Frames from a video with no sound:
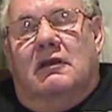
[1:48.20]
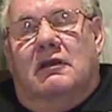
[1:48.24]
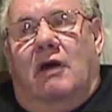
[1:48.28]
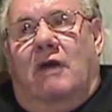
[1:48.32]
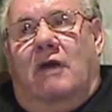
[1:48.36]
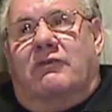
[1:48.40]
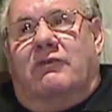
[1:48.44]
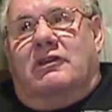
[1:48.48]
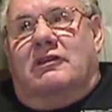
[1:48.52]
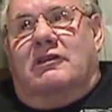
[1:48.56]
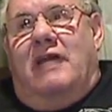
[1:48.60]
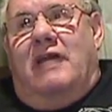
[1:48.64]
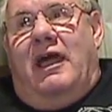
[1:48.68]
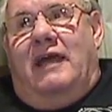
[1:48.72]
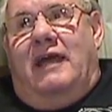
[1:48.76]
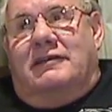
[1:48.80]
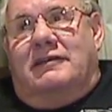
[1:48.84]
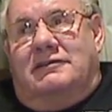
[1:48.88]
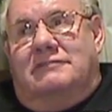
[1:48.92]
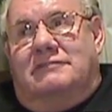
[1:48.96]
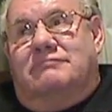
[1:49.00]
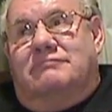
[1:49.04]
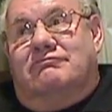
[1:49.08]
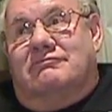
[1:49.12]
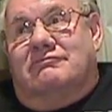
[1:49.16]
Over the
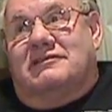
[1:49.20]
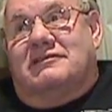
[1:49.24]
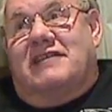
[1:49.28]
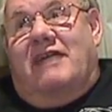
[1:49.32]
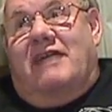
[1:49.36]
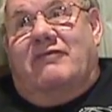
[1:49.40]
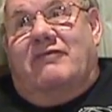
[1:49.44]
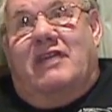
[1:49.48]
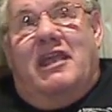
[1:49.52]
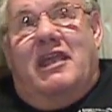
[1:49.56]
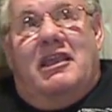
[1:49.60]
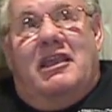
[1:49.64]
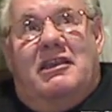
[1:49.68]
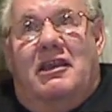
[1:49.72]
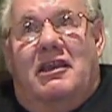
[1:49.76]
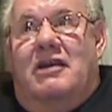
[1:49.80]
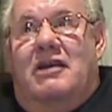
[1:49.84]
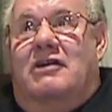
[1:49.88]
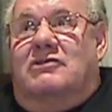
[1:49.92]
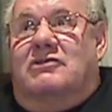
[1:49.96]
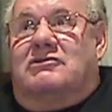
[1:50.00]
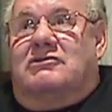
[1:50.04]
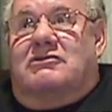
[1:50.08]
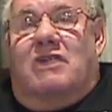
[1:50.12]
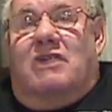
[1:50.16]
last 7-8
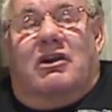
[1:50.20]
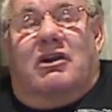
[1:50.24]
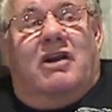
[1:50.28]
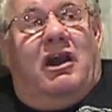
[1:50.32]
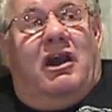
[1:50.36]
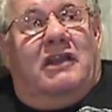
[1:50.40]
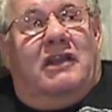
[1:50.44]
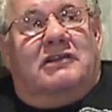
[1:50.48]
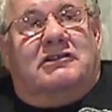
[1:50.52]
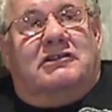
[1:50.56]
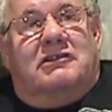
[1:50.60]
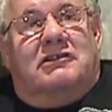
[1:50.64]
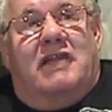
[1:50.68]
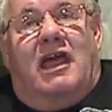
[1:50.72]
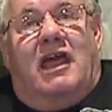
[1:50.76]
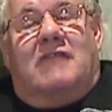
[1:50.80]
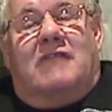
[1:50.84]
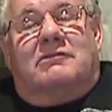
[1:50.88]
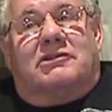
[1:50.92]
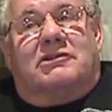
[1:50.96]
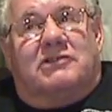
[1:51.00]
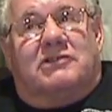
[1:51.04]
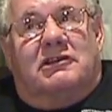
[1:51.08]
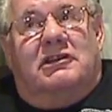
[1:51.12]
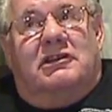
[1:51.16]
years, Narcotics
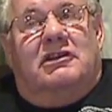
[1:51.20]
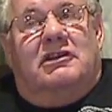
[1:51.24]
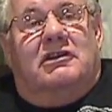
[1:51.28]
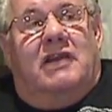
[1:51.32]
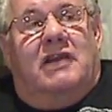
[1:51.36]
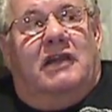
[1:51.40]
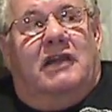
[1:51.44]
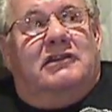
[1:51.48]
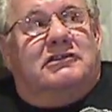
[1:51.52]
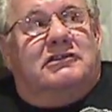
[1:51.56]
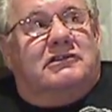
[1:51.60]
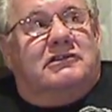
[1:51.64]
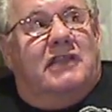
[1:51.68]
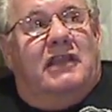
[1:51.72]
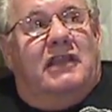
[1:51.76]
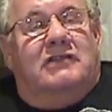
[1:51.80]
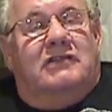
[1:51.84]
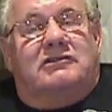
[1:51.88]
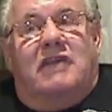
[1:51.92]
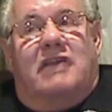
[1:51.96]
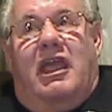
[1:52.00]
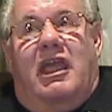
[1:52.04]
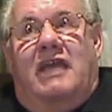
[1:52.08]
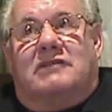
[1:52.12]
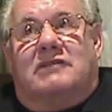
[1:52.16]
Anonymous in the United
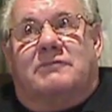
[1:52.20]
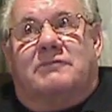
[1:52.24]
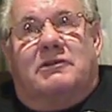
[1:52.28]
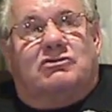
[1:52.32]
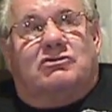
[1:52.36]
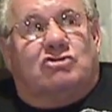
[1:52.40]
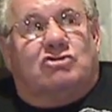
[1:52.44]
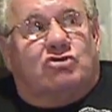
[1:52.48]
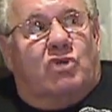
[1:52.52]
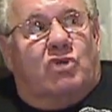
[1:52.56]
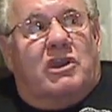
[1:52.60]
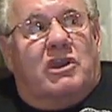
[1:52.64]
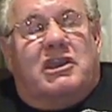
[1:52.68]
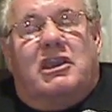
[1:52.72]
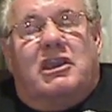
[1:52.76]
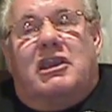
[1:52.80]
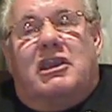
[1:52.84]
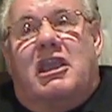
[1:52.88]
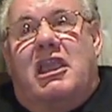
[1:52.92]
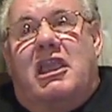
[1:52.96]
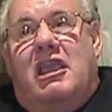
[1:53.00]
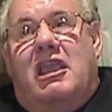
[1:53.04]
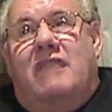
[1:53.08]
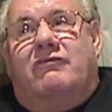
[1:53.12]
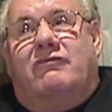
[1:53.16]
States has been
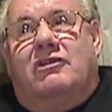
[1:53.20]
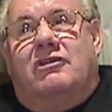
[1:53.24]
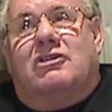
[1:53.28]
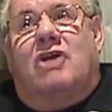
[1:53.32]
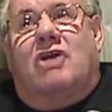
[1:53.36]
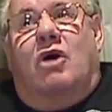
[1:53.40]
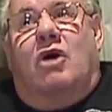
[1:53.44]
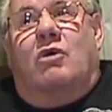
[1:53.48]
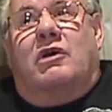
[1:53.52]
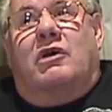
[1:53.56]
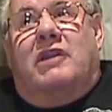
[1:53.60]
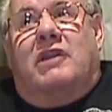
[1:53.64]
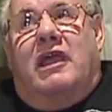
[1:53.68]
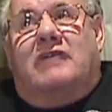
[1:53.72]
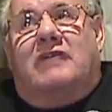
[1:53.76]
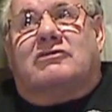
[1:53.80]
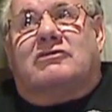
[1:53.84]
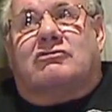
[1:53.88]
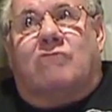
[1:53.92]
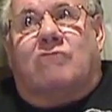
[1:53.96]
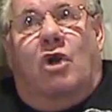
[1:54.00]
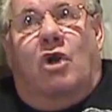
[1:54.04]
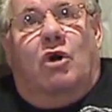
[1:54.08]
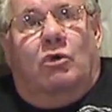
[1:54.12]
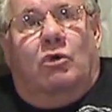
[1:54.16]
shrinking, even though it
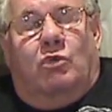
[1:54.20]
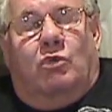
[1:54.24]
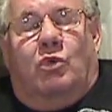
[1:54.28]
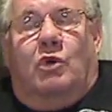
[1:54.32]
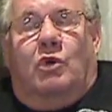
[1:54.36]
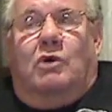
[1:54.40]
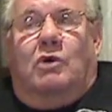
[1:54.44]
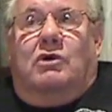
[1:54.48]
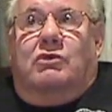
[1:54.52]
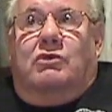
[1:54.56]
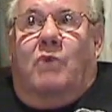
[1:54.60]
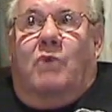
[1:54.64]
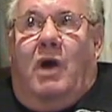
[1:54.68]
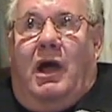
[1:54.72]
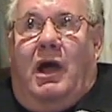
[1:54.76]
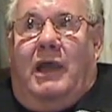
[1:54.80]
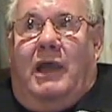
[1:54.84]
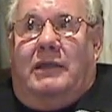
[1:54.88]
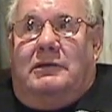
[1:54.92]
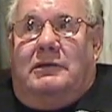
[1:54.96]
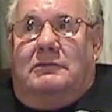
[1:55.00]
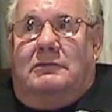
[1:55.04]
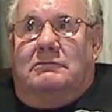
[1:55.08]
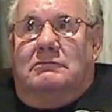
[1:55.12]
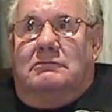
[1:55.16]
has grown
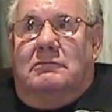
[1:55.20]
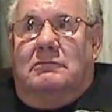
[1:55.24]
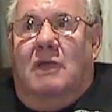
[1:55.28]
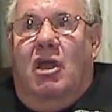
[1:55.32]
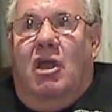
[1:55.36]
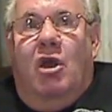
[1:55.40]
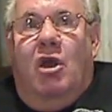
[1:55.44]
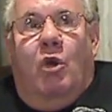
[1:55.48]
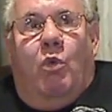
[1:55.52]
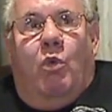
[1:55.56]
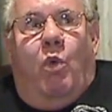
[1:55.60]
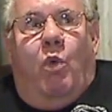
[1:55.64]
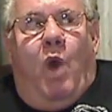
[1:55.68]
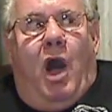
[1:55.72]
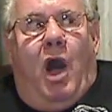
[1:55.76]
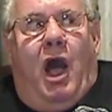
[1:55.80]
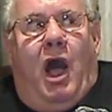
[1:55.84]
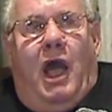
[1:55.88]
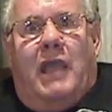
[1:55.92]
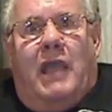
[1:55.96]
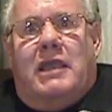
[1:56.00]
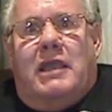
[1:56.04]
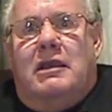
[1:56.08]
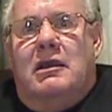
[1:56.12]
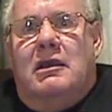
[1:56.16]
worldwide.
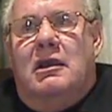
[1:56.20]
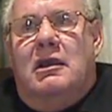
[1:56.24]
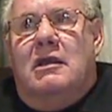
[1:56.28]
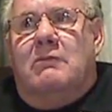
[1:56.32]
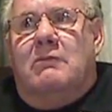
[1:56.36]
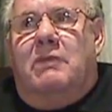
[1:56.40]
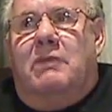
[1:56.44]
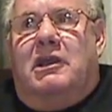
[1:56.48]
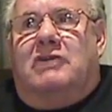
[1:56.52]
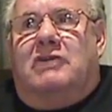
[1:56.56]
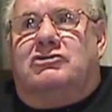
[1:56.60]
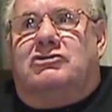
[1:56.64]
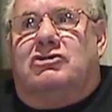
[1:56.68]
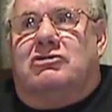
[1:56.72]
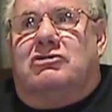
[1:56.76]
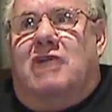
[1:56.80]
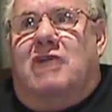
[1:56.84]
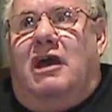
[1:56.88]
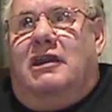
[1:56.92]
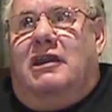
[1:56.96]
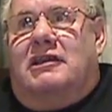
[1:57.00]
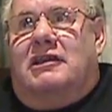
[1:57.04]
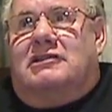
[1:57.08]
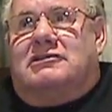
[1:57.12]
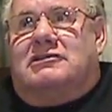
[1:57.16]
Why? Because you're
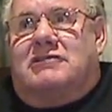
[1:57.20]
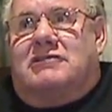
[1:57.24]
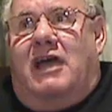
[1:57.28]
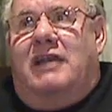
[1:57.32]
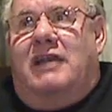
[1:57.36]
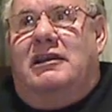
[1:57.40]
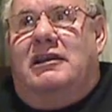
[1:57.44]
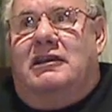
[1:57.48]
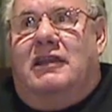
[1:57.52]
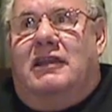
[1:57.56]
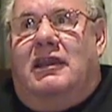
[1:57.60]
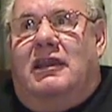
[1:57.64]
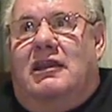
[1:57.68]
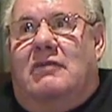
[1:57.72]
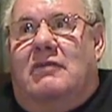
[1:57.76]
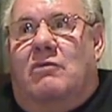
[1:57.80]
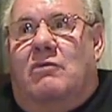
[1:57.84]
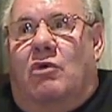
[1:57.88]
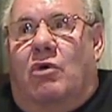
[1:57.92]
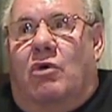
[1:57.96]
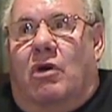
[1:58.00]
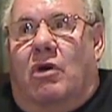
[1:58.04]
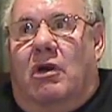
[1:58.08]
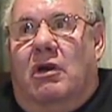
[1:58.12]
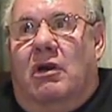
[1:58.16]
not excited
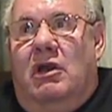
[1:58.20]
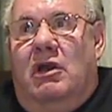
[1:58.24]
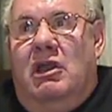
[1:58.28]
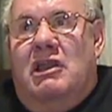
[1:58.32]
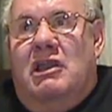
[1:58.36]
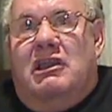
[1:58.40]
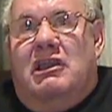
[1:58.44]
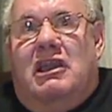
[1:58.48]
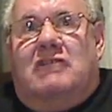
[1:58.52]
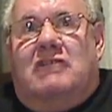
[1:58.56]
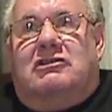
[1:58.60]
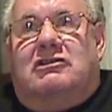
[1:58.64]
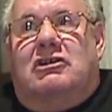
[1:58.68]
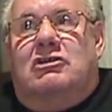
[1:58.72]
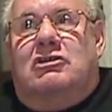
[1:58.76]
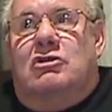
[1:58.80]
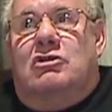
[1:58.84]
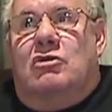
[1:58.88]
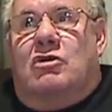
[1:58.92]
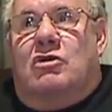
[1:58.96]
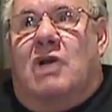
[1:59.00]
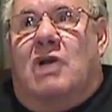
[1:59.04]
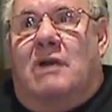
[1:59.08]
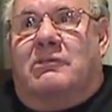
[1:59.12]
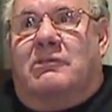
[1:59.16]
anymore. Get the
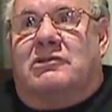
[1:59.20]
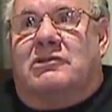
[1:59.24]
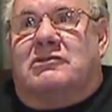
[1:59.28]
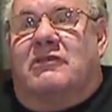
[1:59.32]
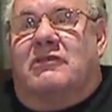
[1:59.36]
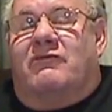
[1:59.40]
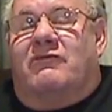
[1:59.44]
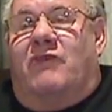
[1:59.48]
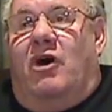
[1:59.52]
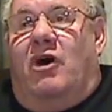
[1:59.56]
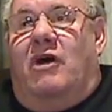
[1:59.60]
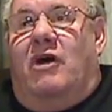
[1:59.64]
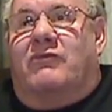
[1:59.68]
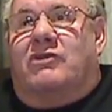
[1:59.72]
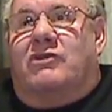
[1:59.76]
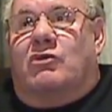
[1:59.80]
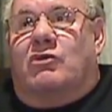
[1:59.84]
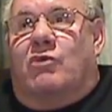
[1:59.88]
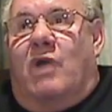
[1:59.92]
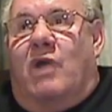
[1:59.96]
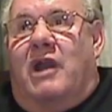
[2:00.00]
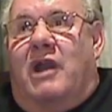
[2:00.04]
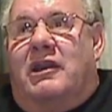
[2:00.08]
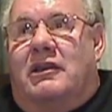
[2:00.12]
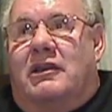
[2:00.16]
newcomers involved
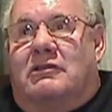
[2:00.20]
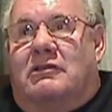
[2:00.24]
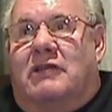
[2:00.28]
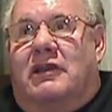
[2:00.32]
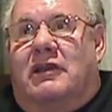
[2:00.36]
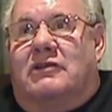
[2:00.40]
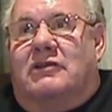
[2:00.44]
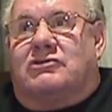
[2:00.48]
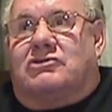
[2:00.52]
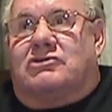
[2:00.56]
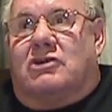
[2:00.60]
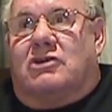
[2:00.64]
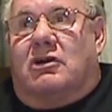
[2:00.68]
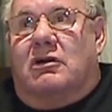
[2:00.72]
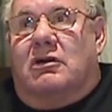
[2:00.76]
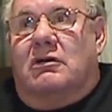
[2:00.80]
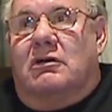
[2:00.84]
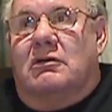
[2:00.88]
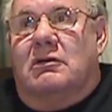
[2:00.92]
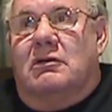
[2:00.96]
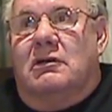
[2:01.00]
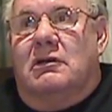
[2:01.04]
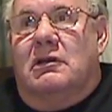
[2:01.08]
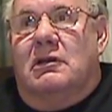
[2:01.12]
in writing literature.